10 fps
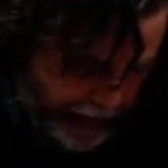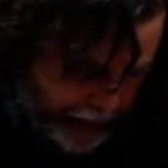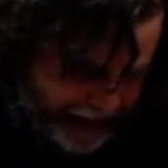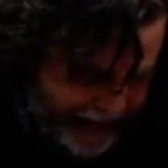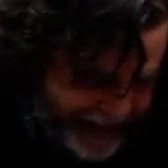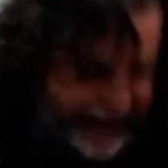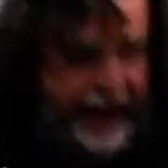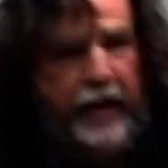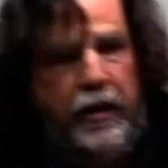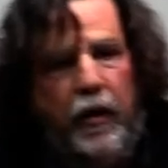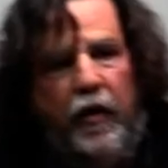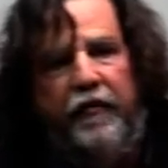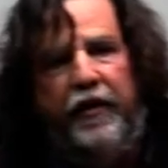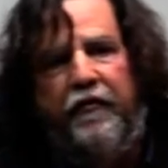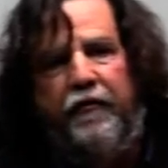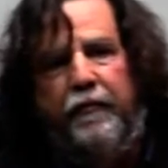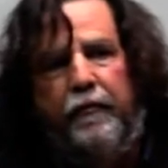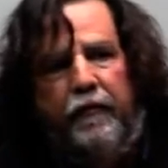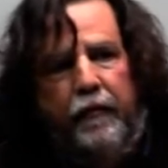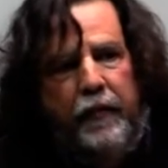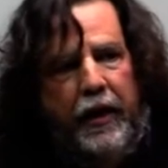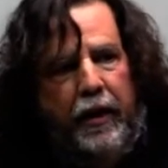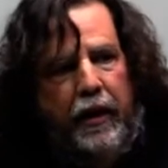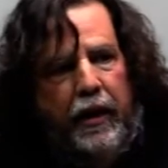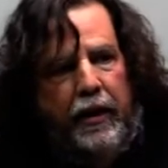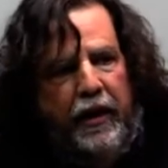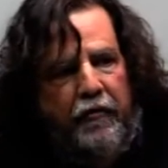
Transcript: there is a saying of a, the,